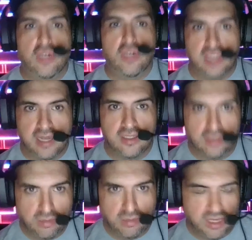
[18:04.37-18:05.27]
a
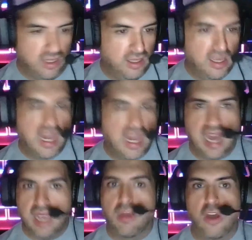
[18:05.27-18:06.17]
scientist to be.
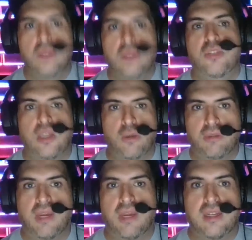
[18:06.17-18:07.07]
I am 100%
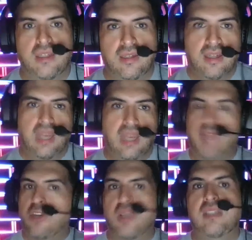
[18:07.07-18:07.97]
open-minded.
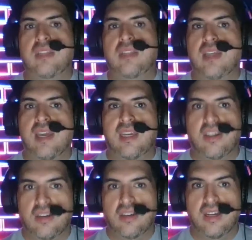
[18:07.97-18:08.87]
Every crazy thing I
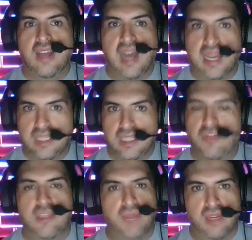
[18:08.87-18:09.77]
hear, I give
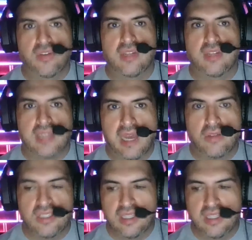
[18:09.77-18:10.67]
it the benefit of the
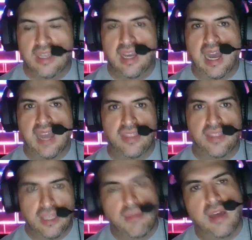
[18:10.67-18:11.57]
doubt. I
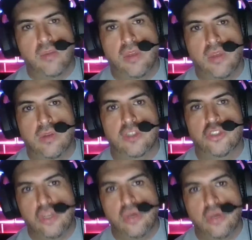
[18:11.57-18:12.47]
think about it whether it's
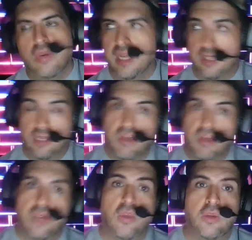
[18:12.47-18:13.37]
true, and I think
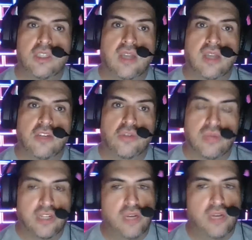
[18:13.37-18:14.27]
about it whether it's not true,
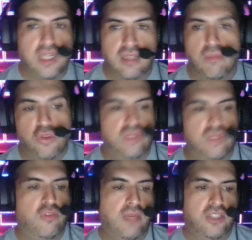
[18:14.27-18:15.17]
and I try to get the most
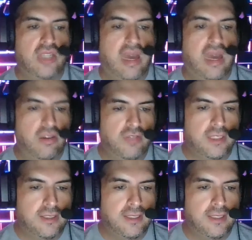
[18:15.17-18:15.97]
information out of it.